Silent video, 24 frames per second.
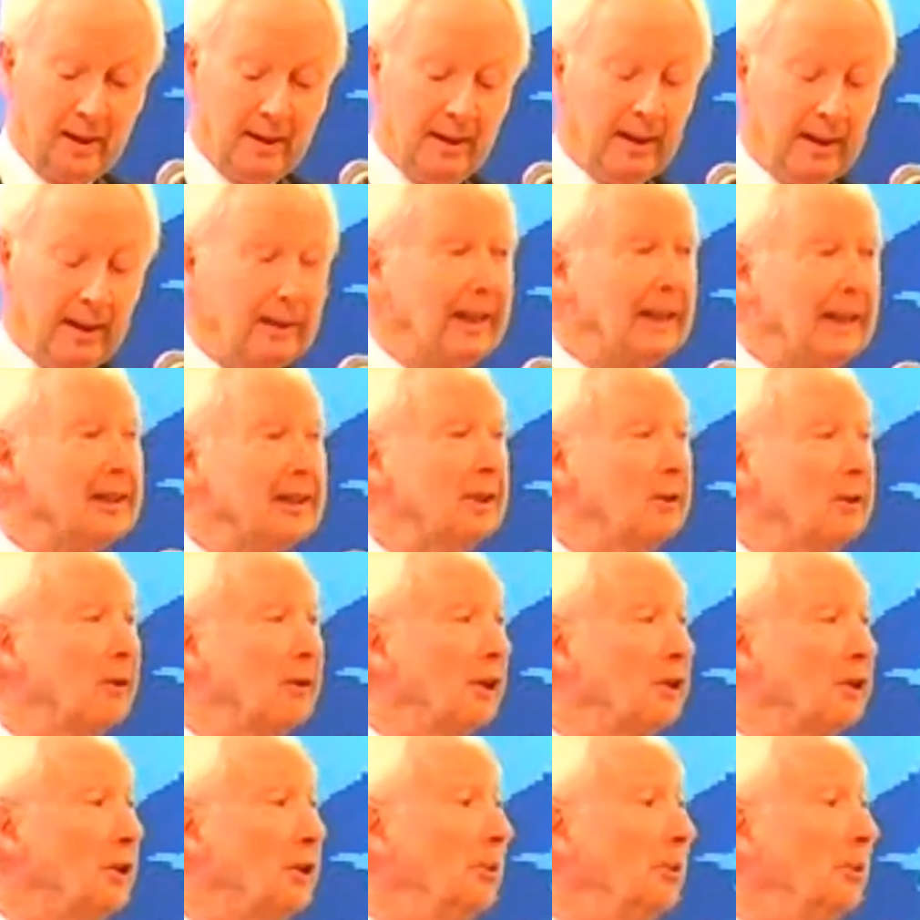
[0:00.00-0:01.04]
Let's look
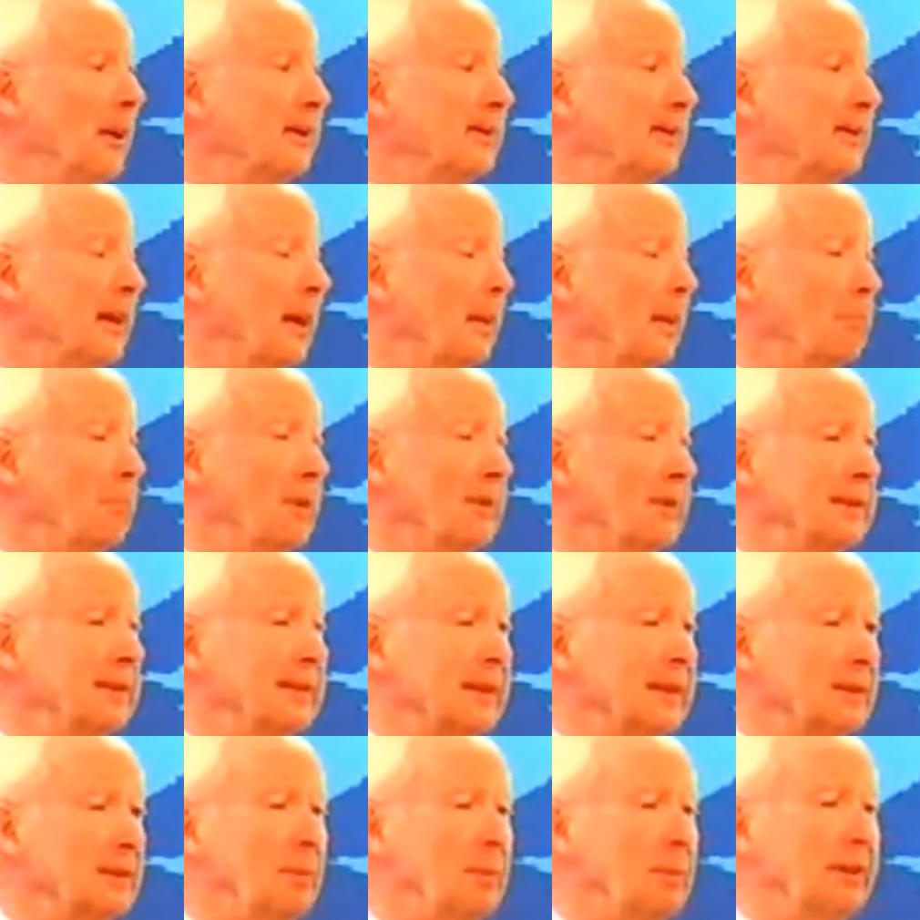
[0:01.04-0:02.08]
at 2 examples
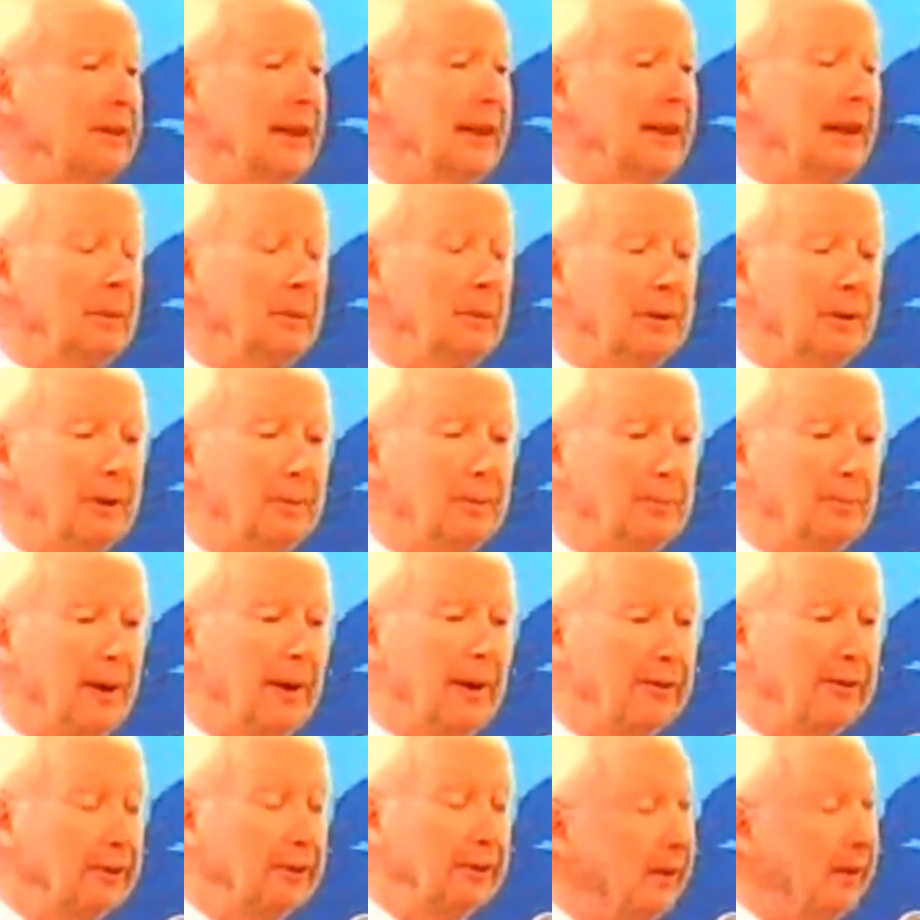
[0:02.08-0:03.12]
that we're dealing with at
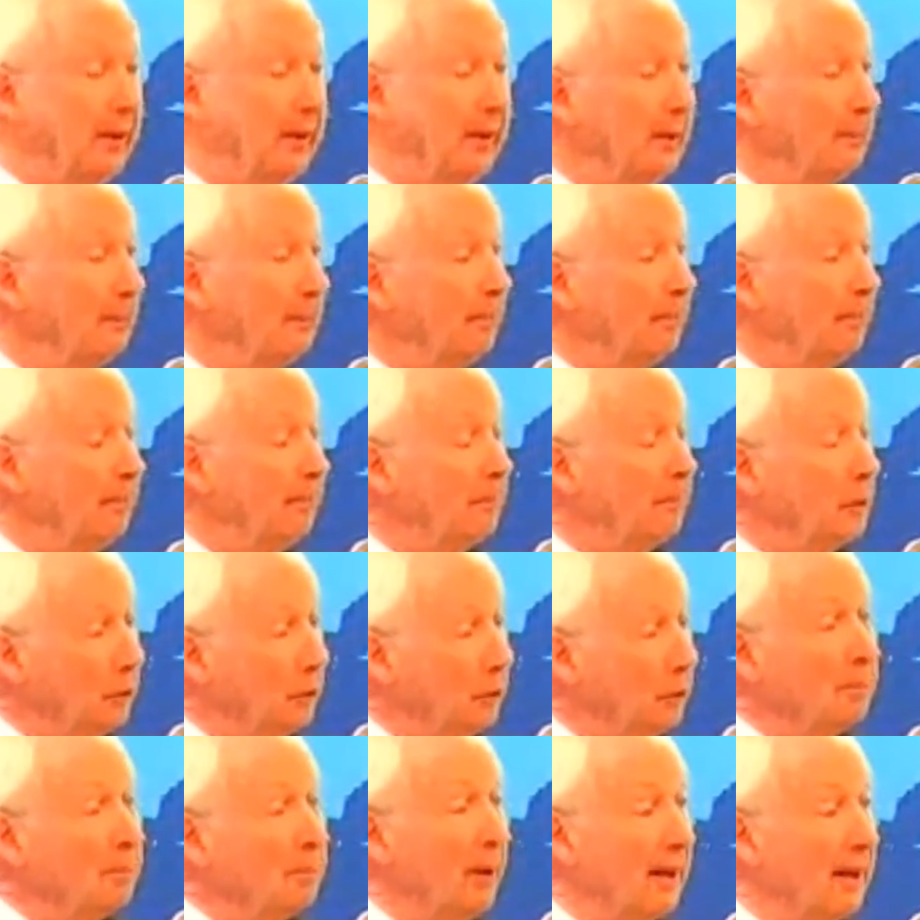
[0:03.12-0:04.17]
present.
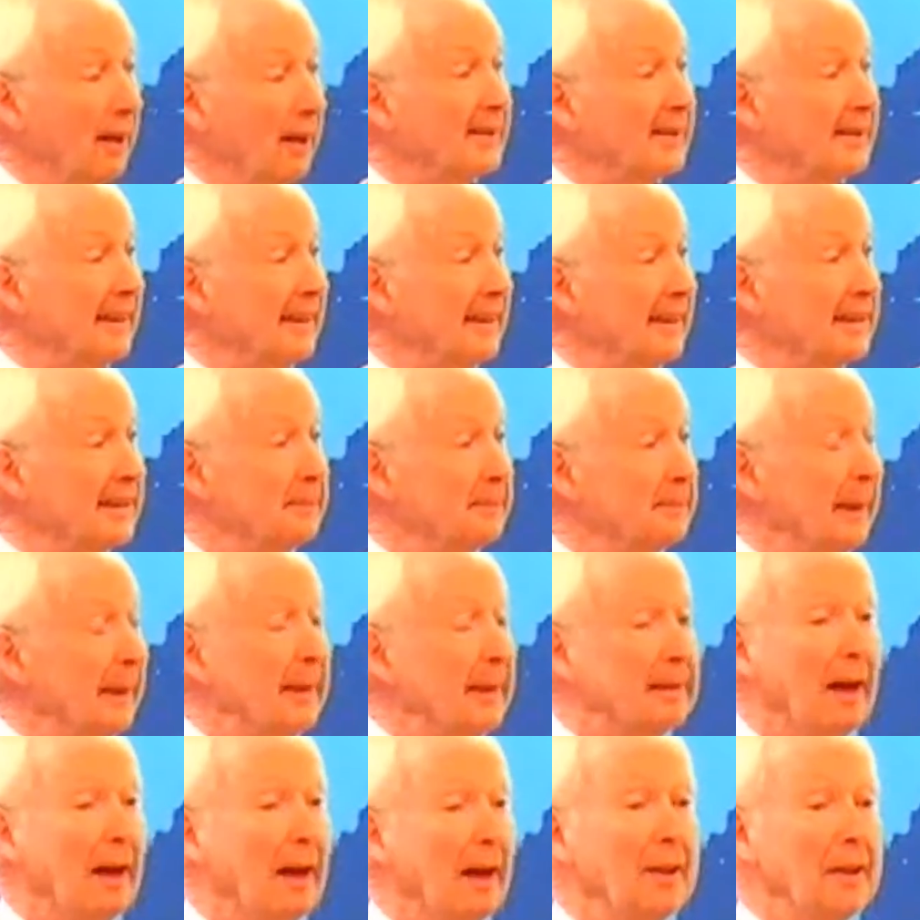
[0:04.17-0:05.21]
Good policy is
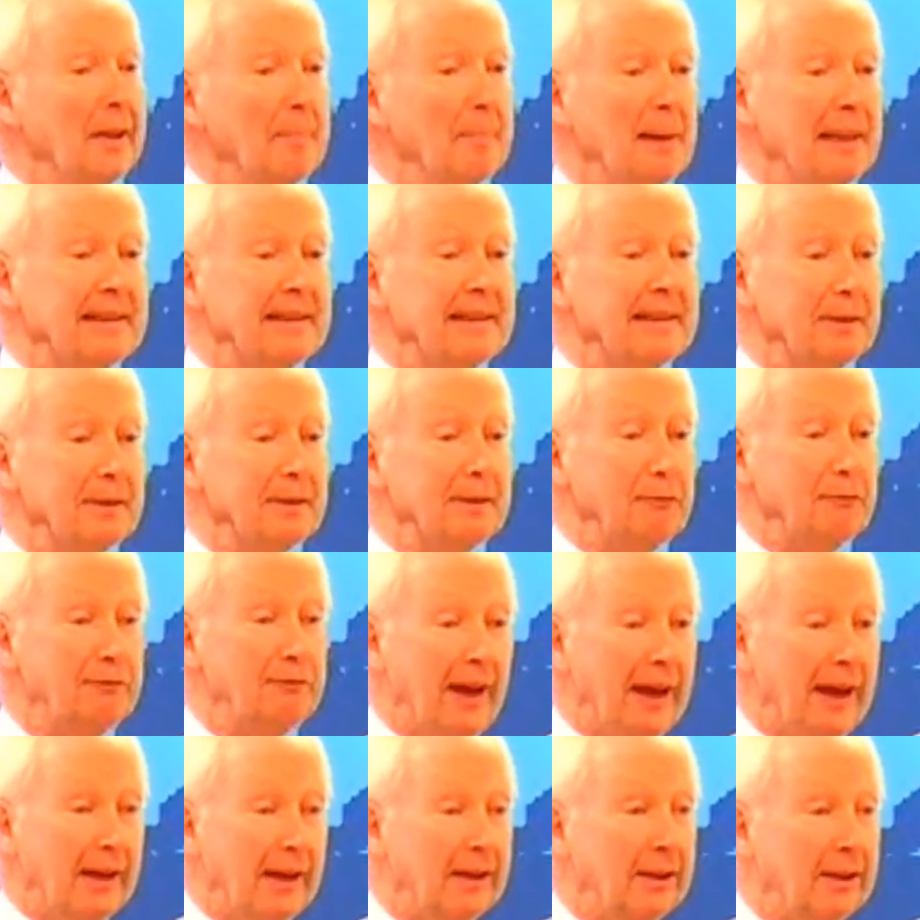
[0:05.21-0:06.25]
made on the basis of
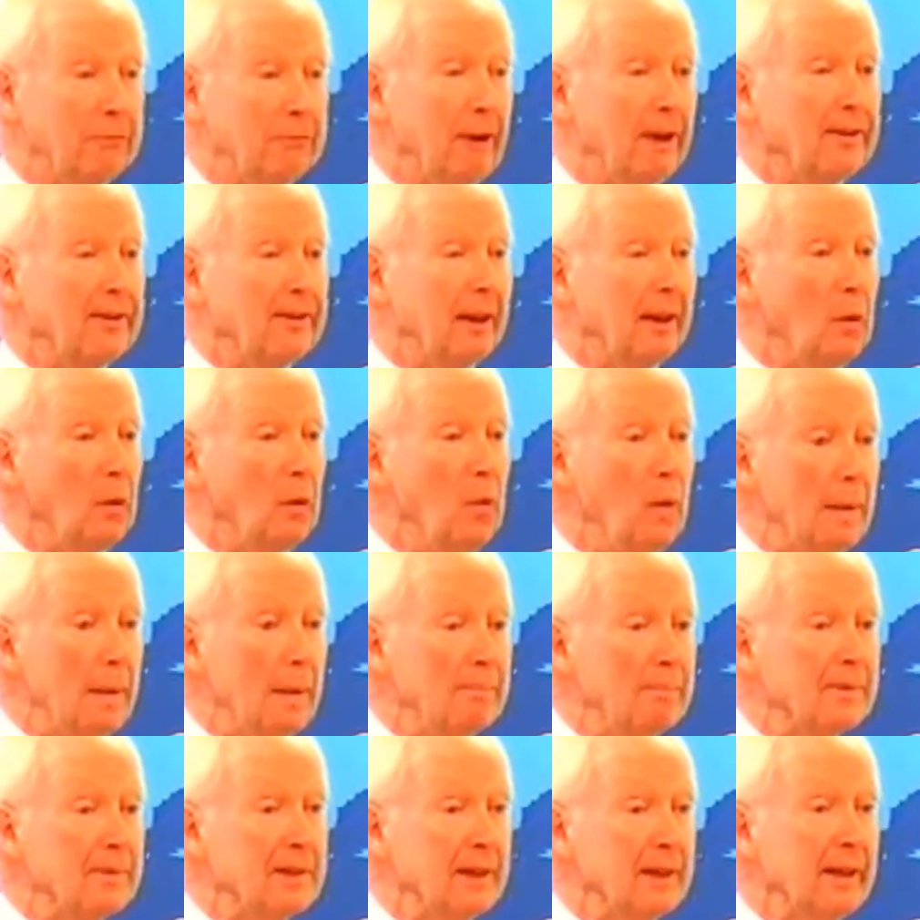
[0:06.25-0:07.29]
fact rather than
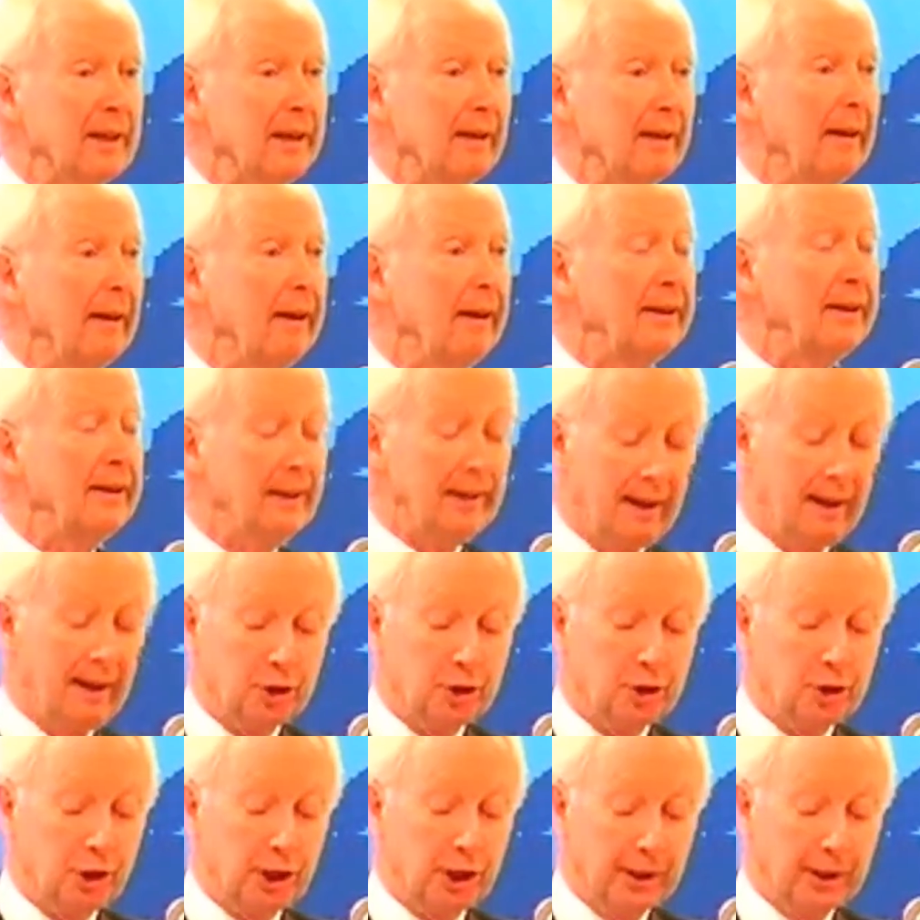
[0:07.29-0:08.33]
whimsy or
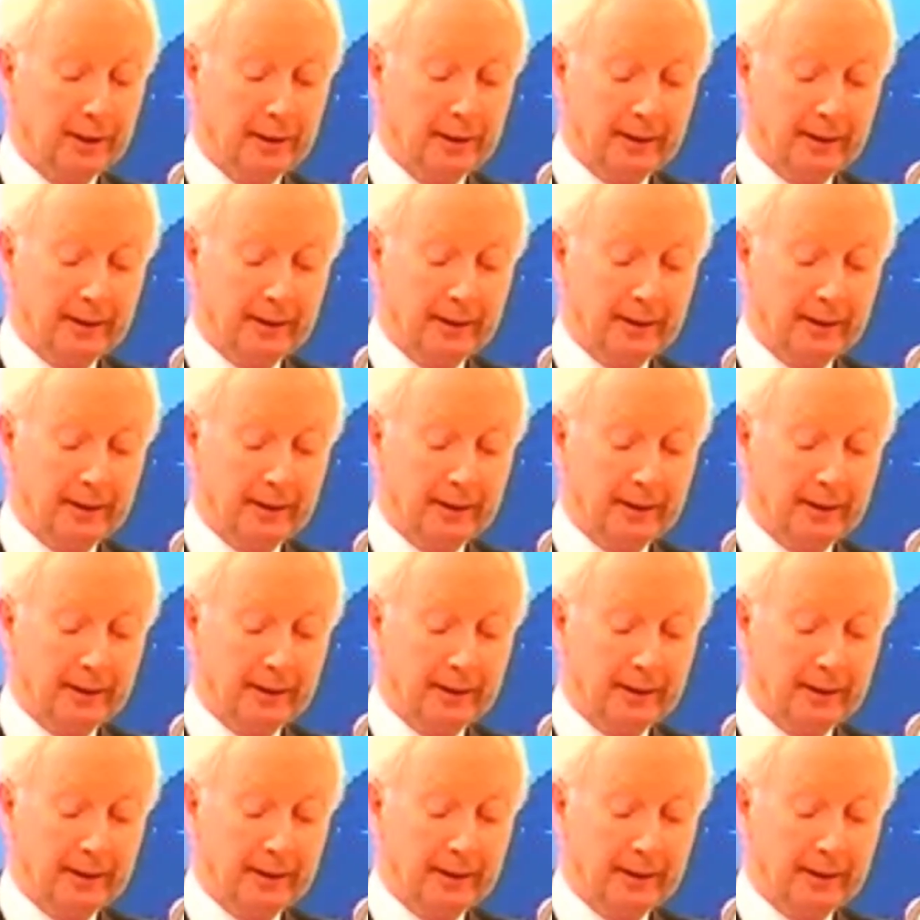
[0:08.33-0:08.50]
ideology.